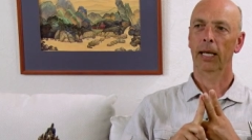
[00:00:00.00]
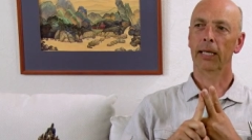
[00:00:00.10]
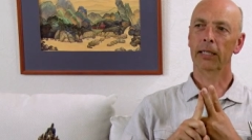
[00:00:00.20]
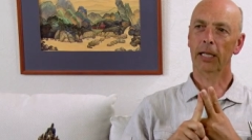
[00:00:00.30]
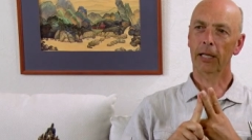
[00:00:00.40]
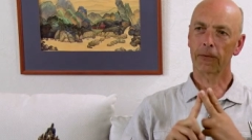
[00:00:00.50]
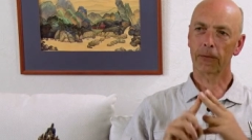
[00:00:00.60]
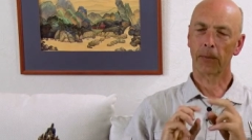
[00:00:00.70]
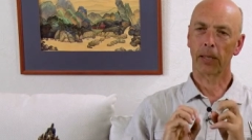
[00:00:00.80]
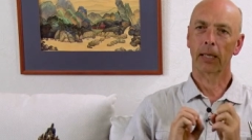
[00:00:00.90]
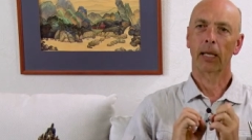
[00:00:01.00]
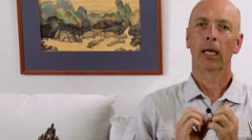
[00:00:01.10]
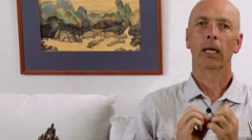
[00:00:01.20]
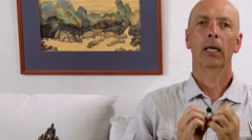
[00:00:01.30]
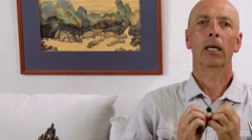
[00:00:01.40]
And if one
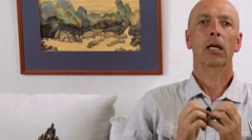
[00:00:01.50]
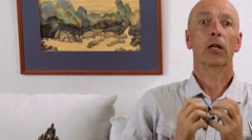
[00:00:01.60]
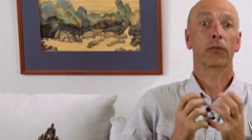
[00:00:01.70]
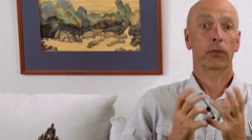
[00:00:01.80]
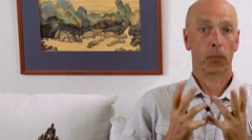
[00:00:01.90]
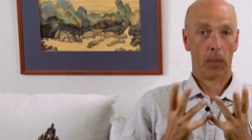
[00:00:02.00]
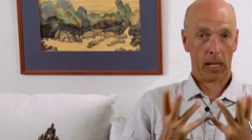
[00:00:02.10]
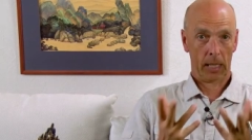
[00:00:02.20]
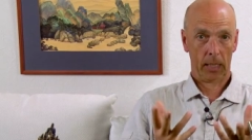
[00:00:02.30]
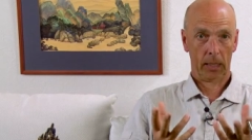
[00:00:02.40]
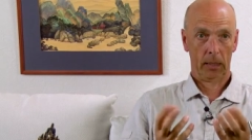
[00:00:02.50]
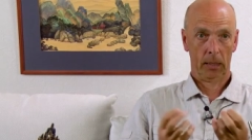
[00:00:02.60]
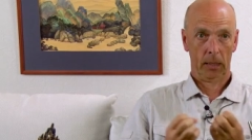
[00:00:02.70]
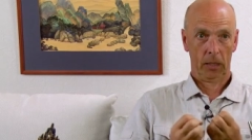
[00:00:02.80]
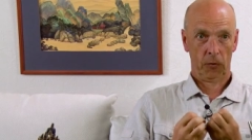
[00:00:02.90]
gives way,
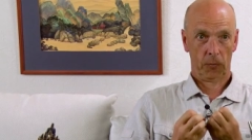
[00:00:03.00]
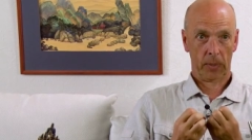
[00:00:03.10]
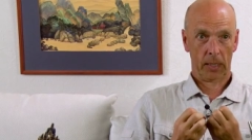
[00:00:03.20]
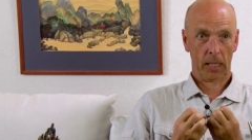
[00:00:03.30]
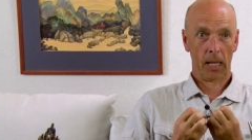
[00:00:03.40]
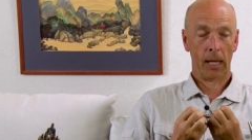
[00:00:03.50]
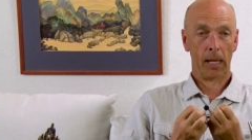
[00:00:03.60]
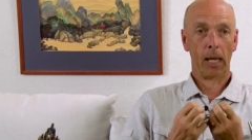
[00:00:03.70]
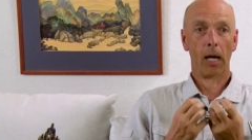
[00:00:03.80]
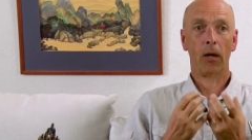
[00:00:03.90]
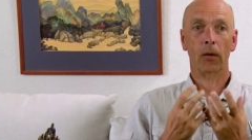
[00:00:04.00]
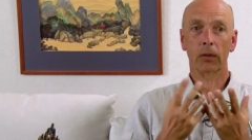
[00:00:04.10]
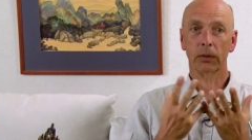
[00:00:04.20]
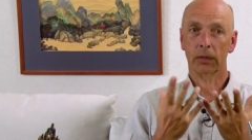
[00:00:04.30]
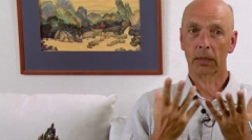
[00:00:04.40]
if one
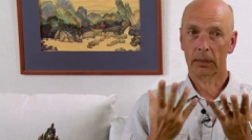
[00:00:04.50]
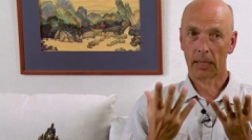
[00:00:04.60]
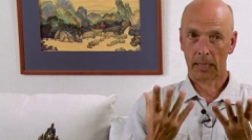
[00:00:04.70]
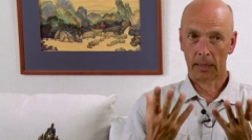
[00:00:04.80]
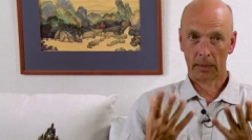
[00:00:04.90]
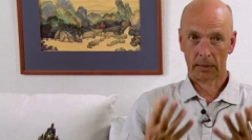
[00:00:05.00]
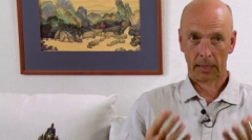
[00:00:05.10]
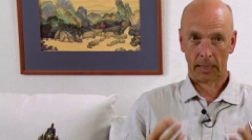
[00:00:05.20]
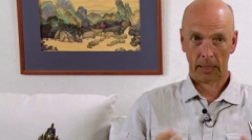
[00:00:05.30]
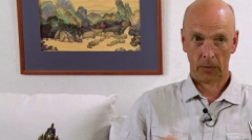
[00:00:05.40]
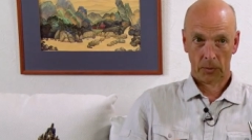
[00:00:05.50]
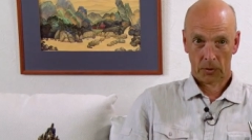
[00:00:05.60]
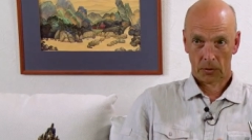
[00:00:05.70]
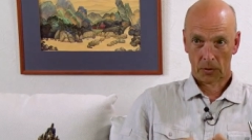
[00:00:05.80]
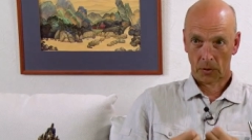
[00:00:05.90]
allows this understanding which
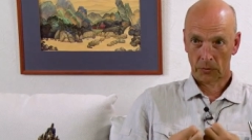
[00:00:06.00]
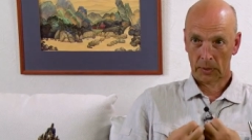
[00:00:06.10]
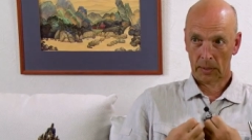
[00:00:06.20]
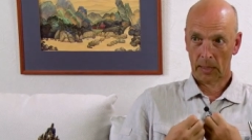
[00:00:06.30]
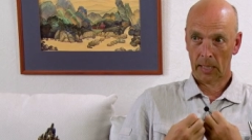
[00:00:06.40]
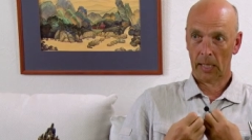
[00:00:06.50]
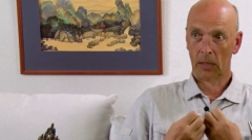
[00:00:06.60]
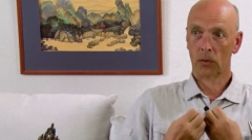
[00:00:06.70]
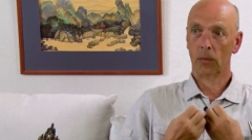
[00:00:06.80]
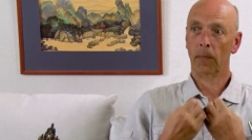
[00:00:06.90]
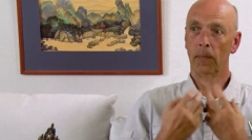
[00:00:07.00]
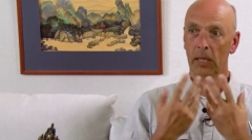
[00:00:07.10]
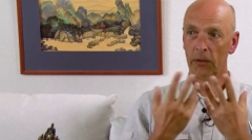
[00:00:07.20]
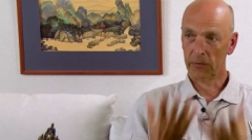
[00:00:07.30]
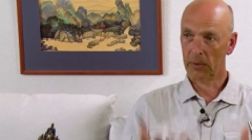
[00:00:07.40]
is already there to
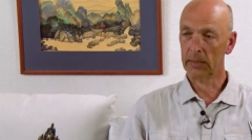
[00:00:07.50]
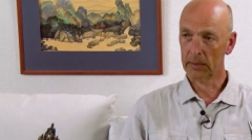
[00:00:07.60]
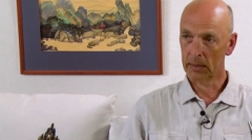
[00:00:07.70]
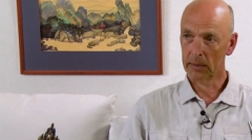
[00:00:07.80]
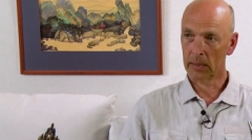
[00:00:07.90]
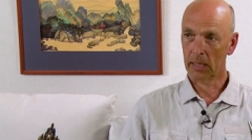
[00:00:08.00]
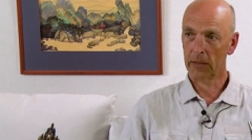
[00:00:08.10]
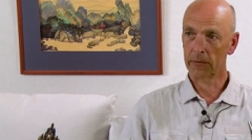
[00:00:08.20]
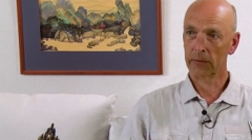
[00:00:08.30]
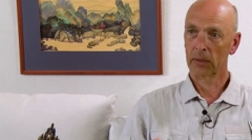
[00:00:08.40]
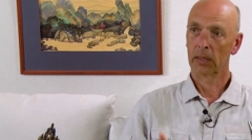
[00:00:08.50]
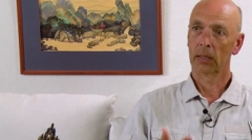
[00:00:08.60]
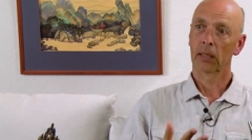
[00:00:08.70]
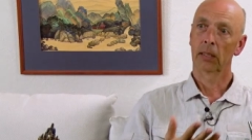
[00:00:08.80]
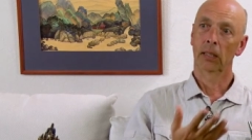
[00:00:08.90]
manifest itself,
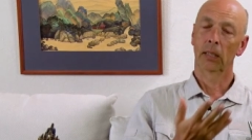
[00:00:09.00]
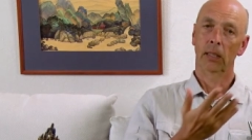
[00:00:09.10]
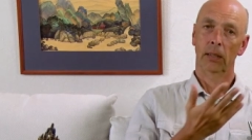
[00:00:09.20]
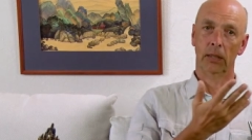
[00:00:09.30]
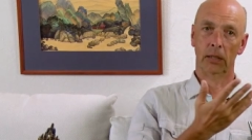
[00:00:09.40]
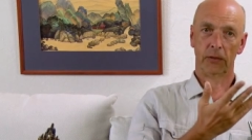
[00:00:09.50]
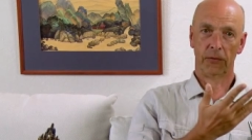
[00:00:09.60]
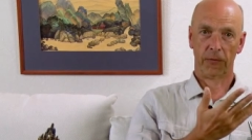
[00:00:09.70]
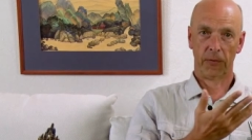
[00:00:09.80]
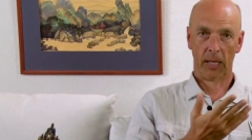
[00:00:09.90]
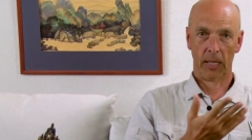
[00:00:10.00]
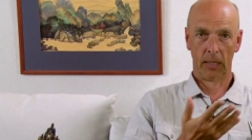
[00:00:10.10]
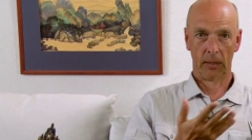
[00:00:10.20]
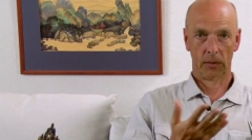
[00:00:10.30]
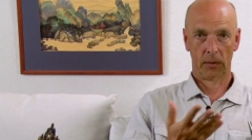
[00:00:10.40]
this
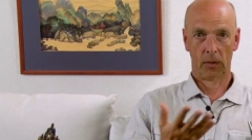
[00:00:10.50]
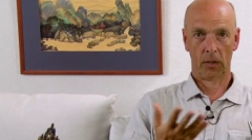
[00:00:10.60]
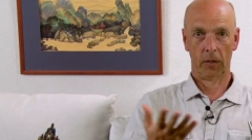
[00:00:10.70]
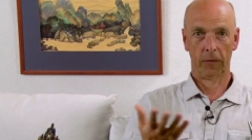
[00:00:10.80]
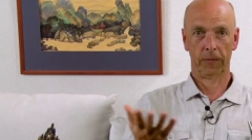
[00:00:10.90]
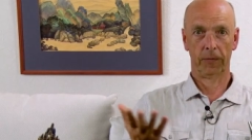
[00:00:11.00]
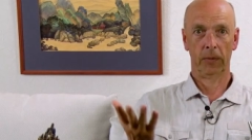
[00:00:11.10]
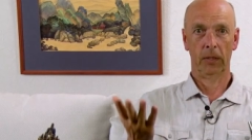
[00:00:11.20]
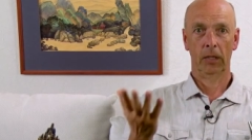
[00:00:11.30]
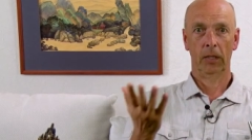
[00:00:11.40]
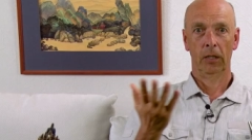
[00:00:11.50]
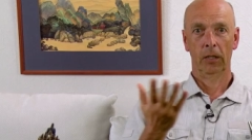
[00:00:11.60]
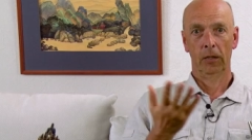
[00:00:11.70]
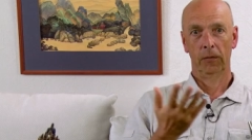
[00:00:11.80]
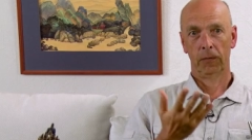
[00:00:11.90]
phase of
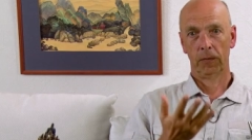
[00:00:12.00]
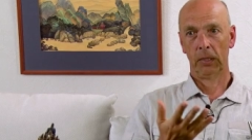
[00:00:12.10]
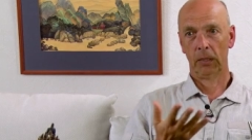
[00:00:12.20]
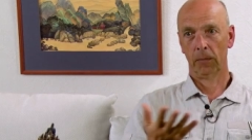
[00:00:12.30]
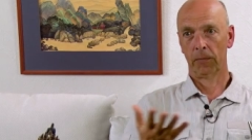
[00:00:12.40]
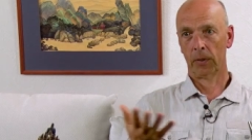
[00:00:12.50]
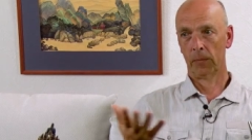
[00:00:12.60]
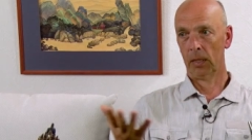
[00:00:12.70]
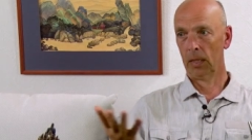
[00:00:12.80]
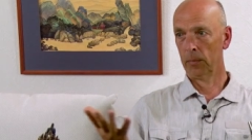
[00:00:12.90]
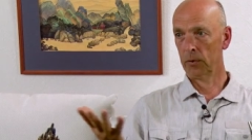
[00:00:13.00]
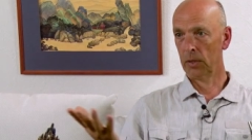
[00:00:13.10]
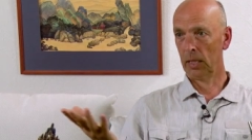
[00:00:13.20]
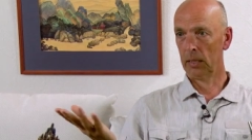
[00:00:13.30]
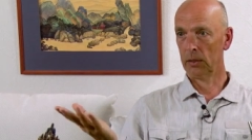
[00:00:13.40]
freedom from
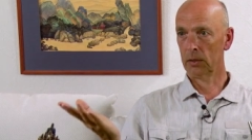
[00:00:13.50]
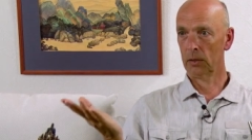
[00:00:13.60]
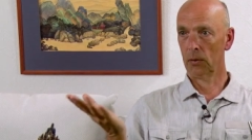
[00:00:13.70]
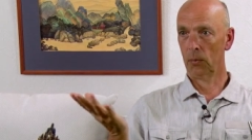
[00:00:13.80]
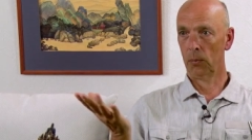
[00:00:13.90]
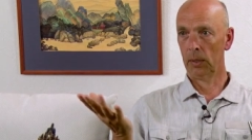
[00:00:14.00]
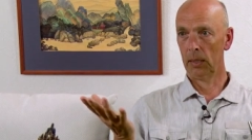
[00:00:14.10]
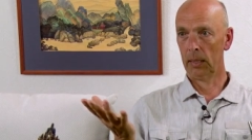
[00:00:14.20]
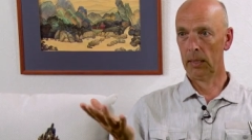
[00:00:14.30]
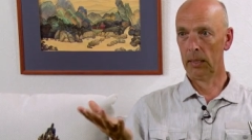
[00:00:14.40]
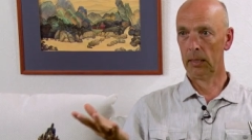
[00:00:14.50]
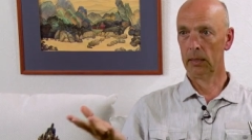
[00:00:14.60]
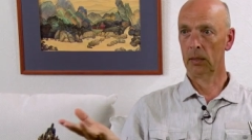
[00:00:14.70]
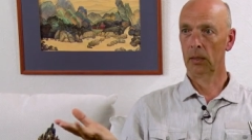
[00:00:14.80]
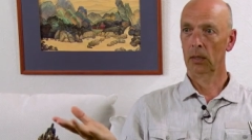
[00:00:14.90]
elaboration will lead